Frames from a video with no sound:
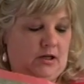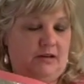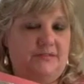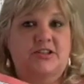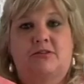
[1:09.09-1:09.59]

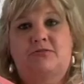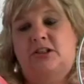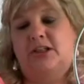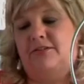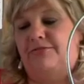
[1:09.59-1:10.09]
of silver
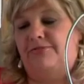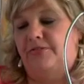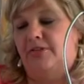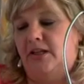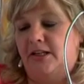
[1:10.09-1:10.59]
leaf
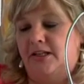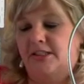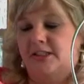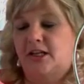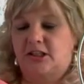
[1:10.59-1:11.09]
that is
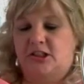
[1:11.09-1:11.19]
stuck